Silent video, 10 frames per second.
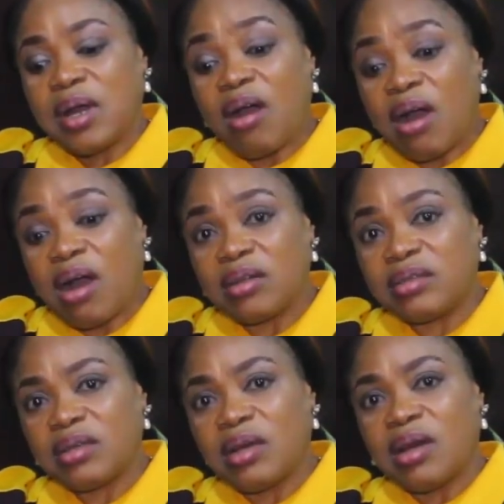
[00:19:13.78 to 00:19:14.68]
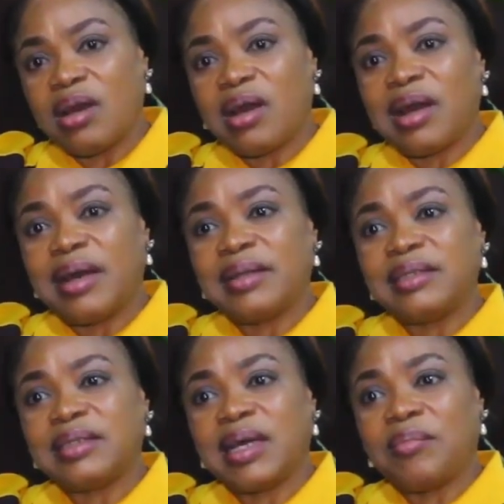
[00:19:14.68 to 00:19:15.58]
hard.
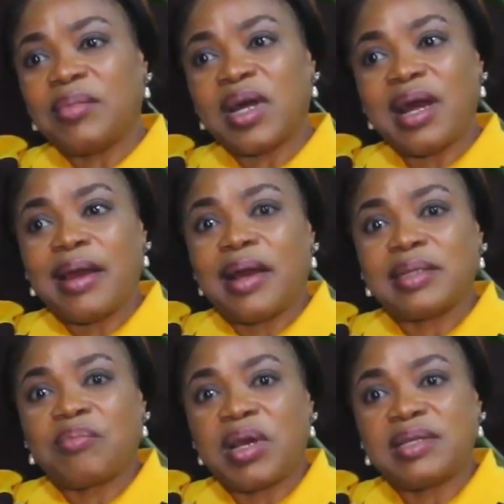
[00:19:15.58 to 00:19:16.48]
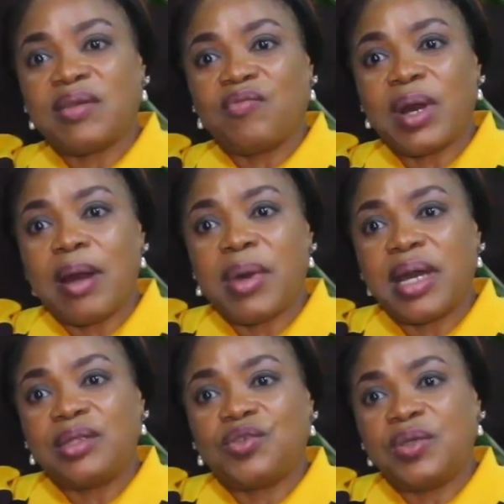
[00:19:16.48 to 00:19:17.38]
And I ask myself, why am
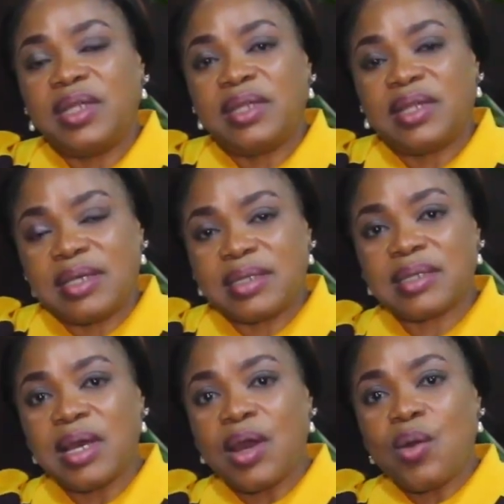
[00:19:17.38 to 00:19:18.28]
I doing this?